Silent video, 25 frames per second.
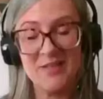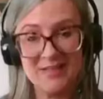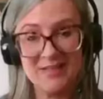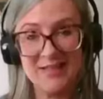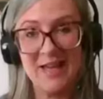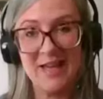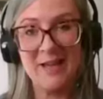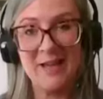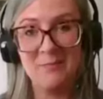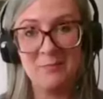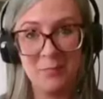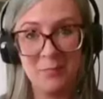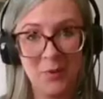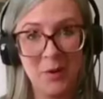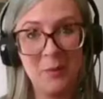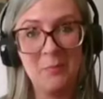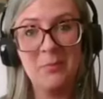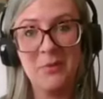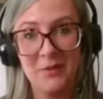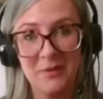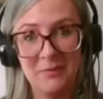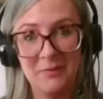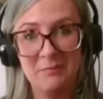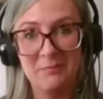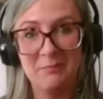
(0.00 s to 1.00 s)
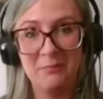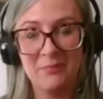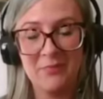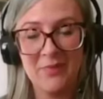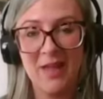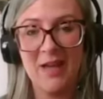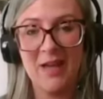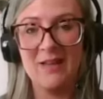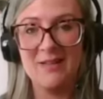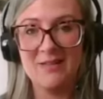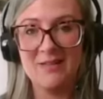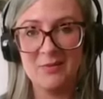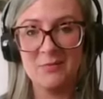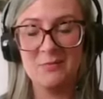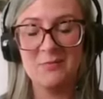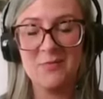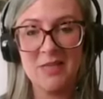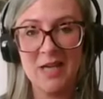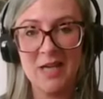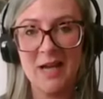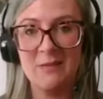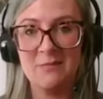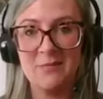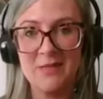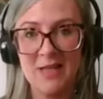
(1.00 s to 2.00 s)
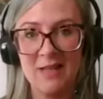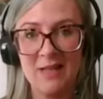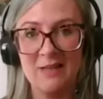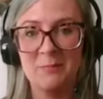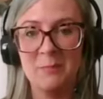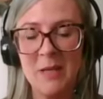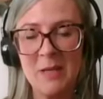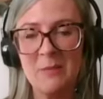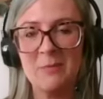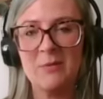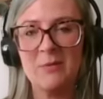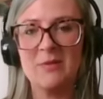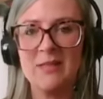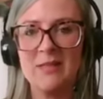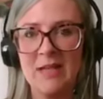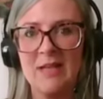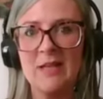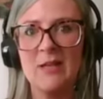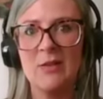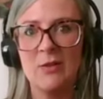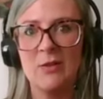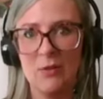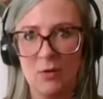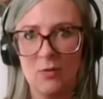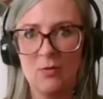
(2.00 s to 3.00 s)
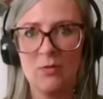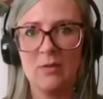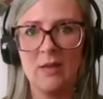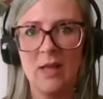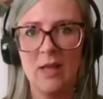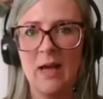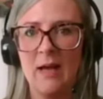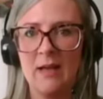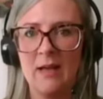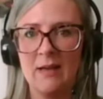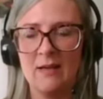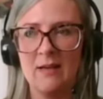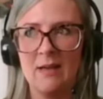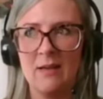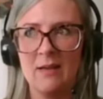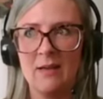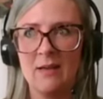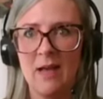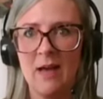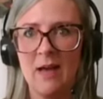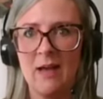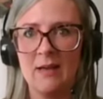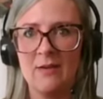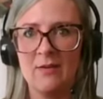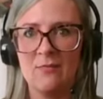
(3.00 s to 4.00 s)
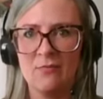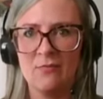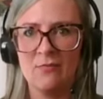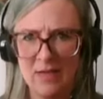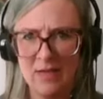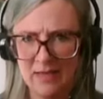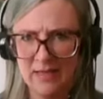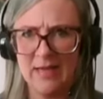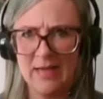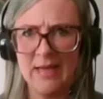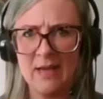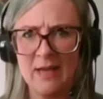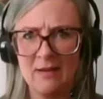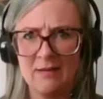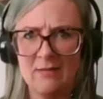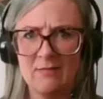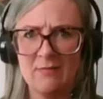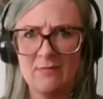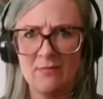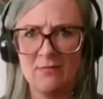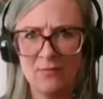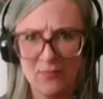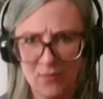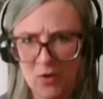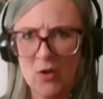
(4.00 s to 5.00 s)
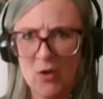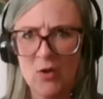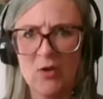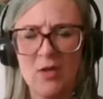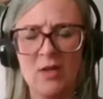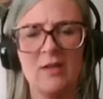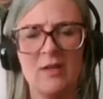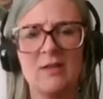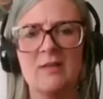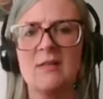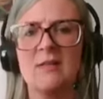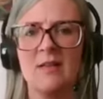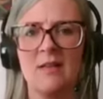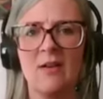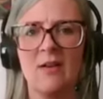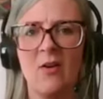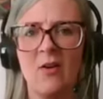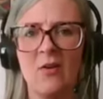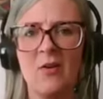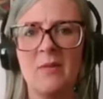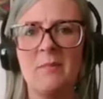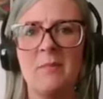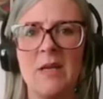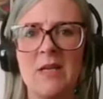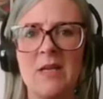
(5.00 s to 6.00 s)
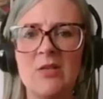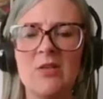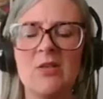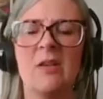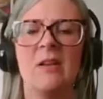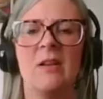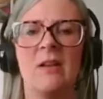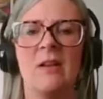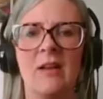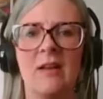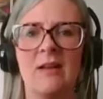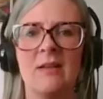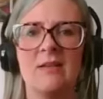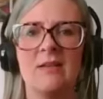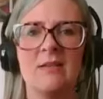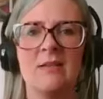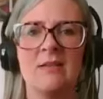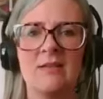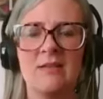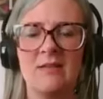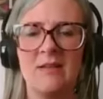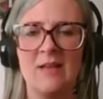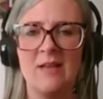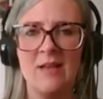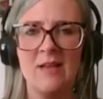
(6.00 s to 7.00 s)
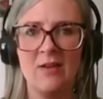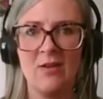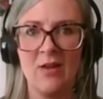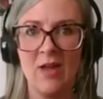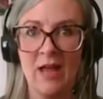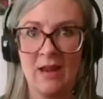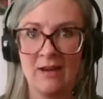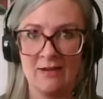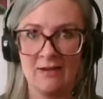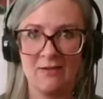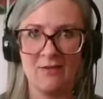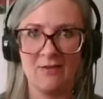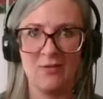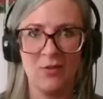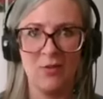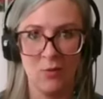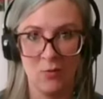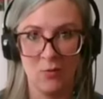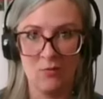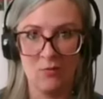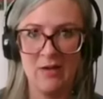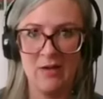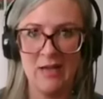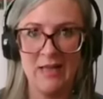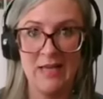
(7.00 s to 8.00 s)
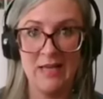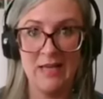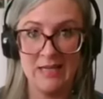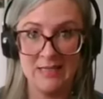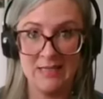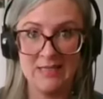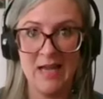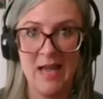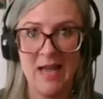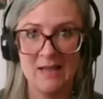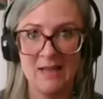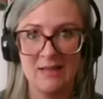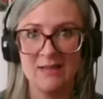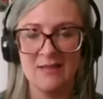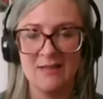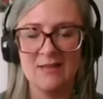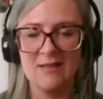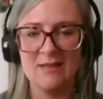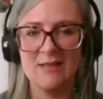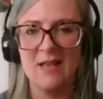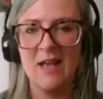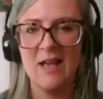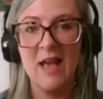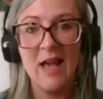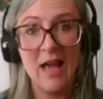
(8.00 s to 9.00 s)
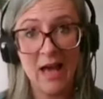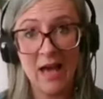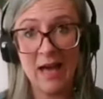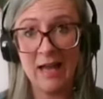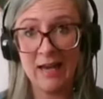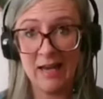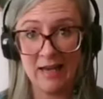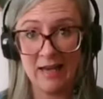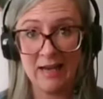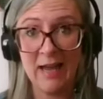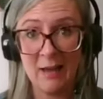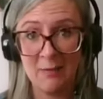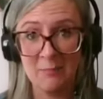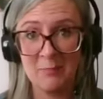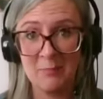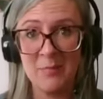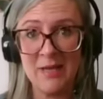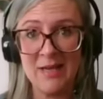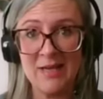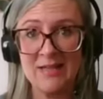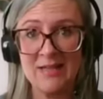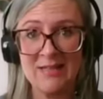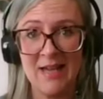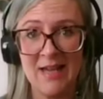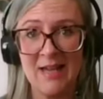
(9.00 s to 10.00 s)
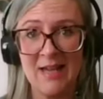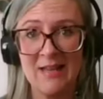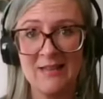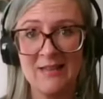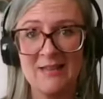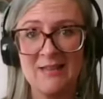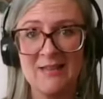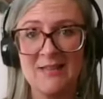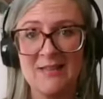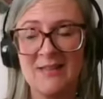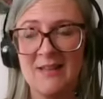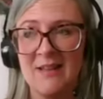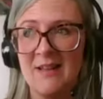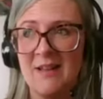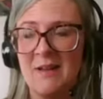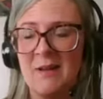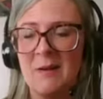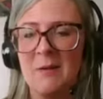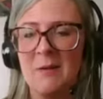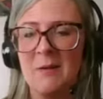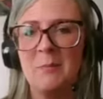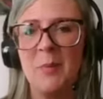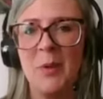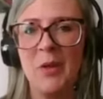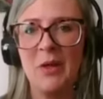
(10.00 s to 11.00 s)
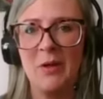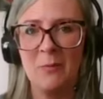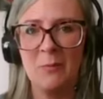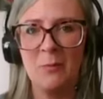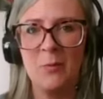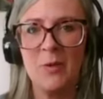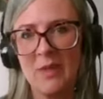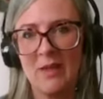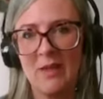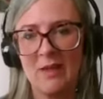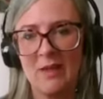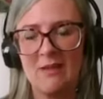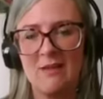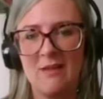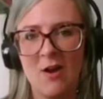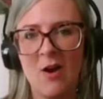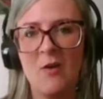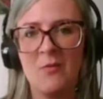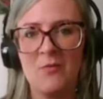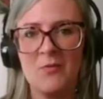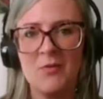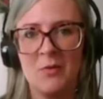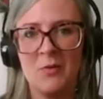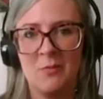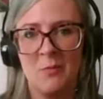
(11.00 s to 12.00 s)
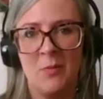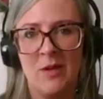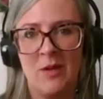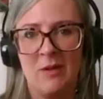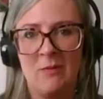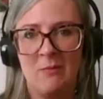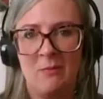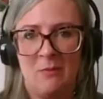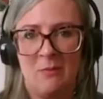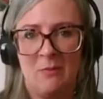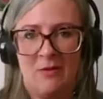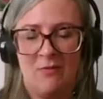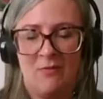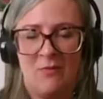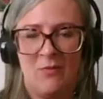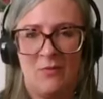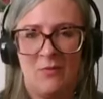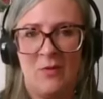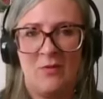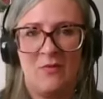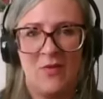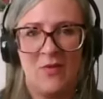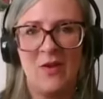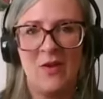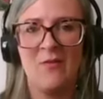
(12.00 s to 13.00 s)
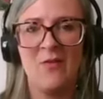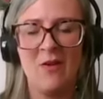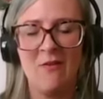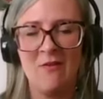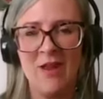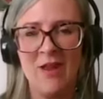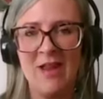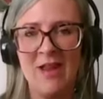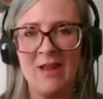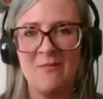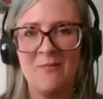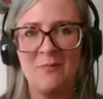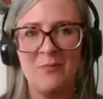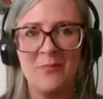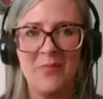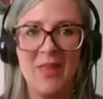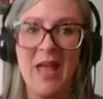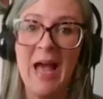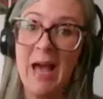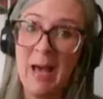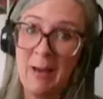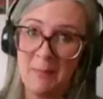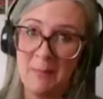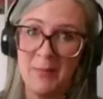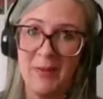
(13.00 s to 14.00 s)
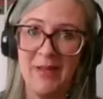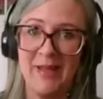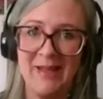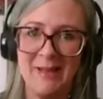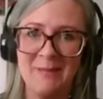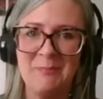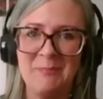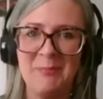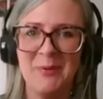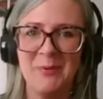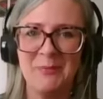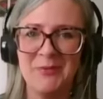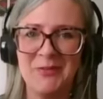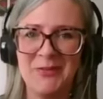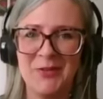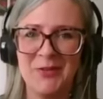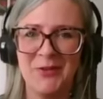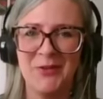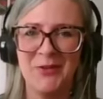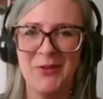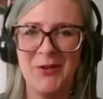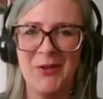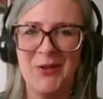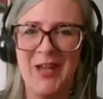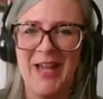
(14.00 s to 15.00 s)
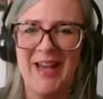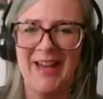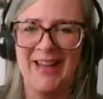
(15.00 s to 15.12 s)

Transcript: the same problem. Like sometimes people say you look like you're kind of really focused and on a mission, and you can look really intense. And I can be intense, but often we feel very happy, but we don't look